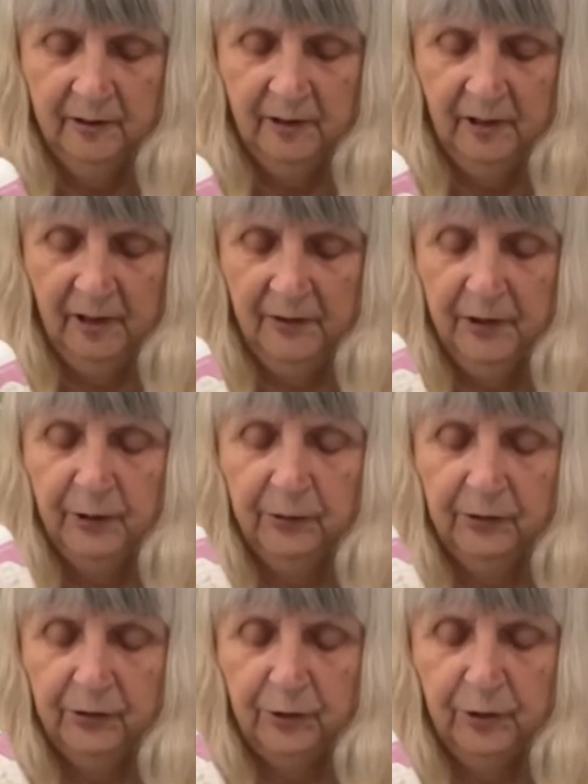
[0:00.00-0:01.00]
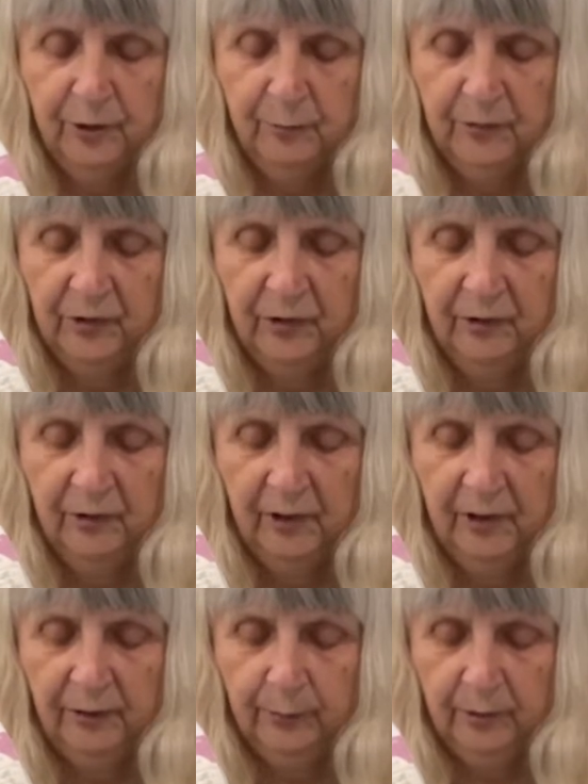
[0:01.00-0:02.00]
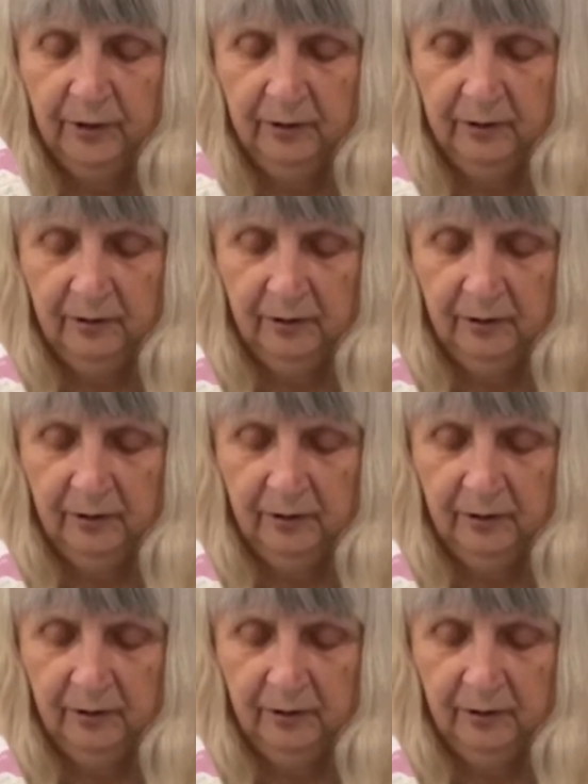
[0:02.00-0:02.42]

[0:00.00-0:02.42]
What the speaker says: And those are trimmed as well